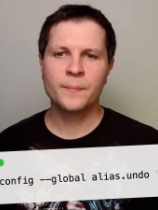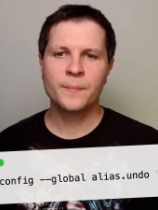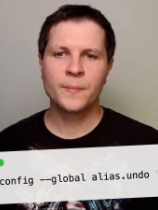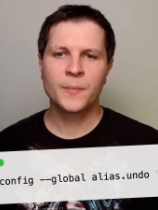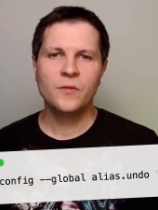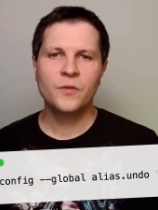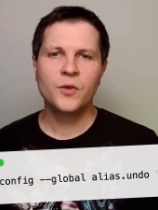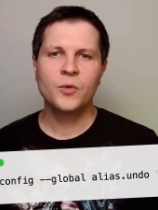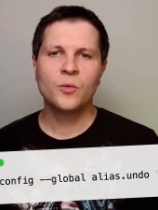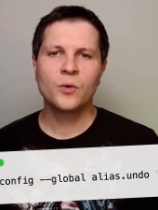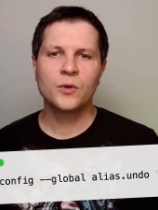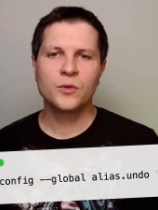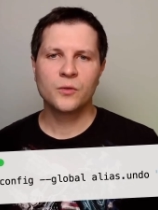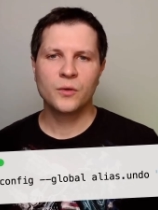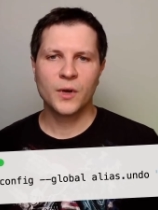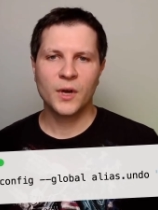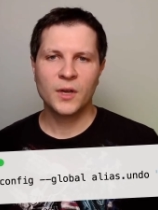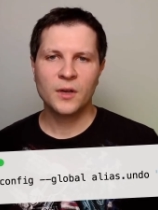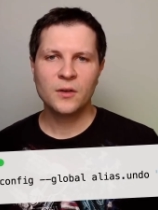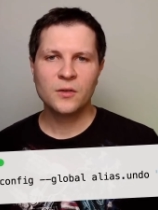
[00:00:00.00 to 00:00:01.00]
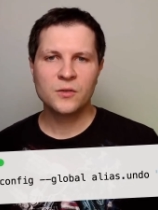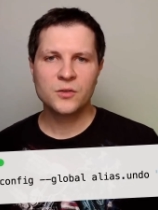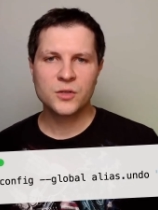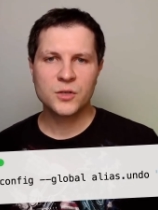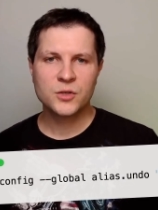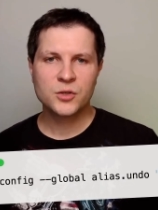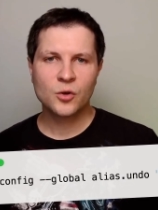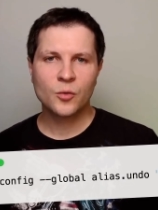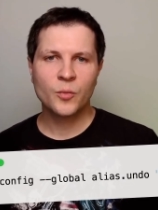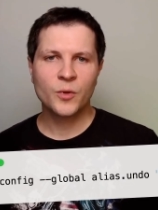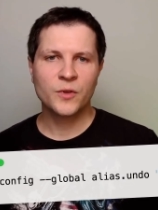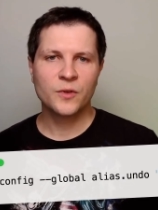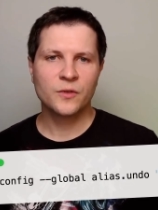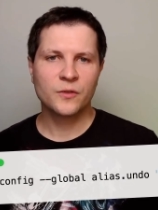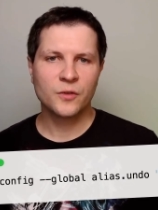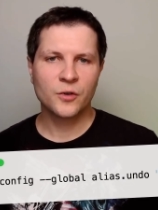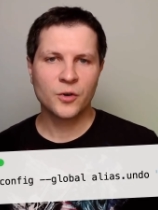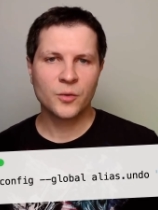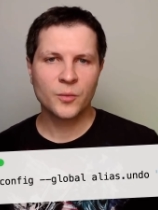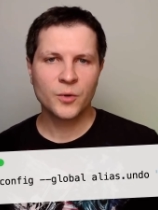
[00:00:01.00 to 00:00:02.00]
If you want to add it, just open the
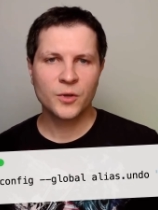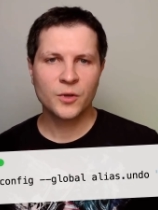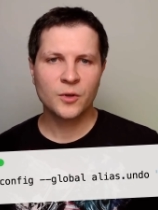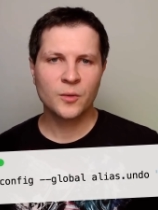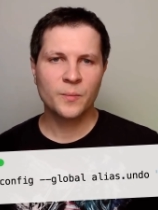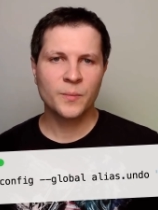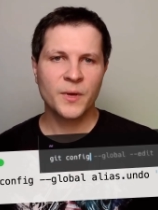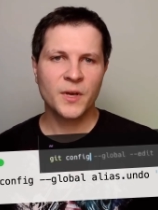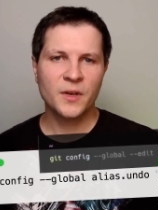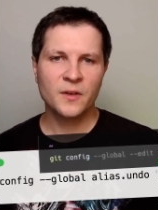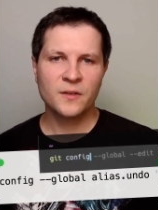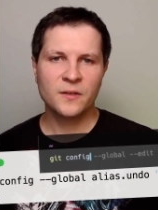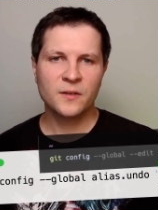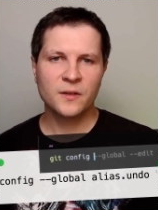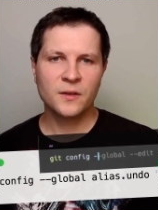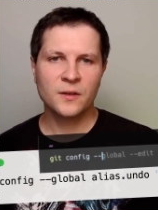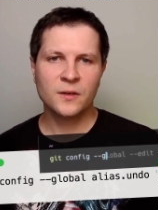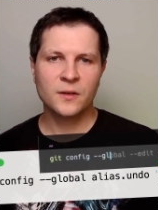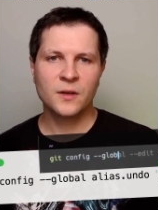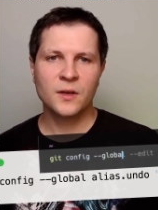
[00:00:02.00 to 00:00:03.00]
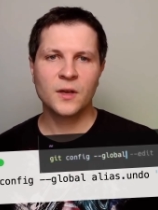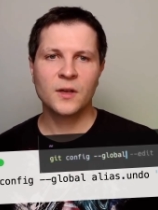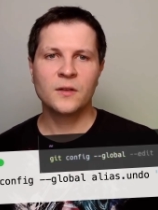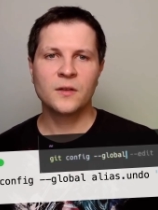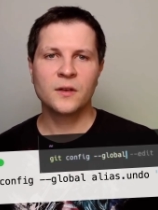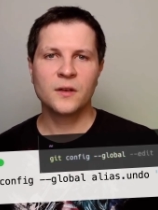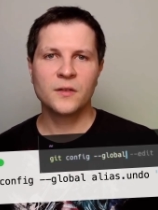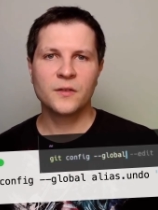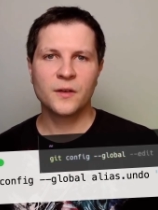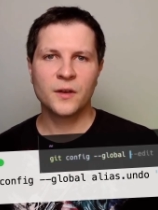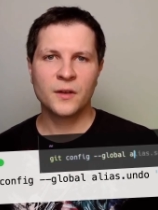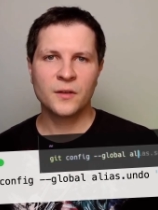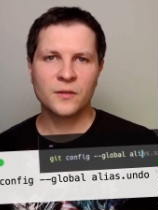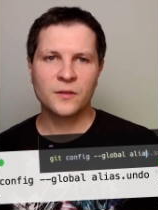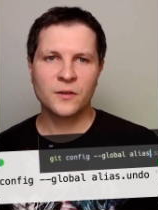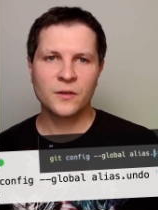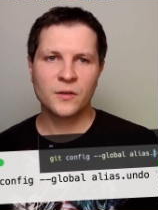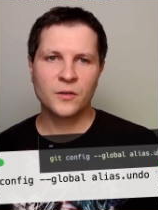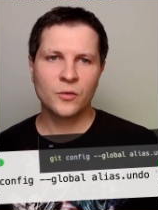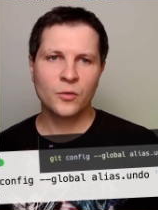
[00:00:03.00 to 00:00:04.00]
terminal, paste it, and hit
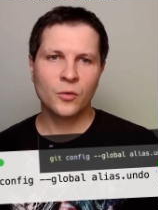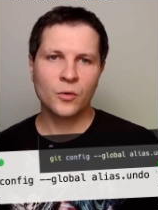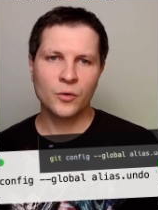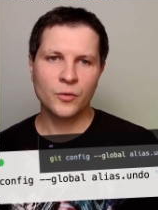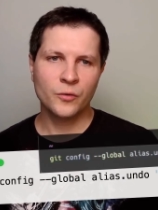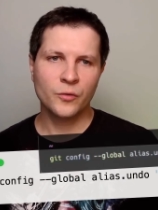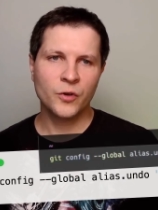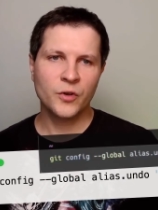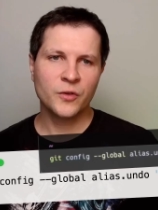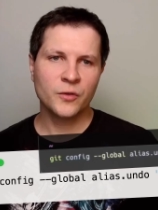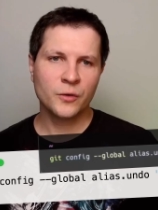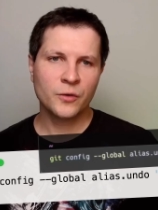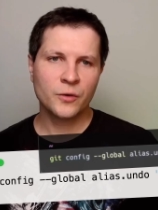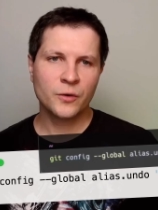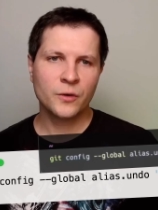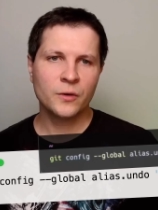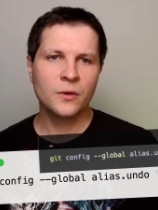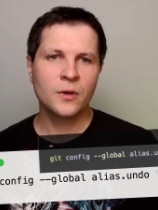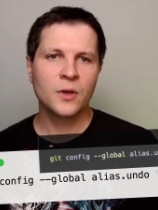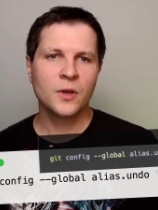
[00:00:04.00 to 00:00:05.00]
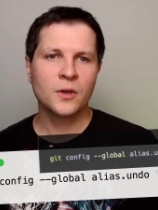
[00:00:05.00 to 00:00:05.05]
enter or return,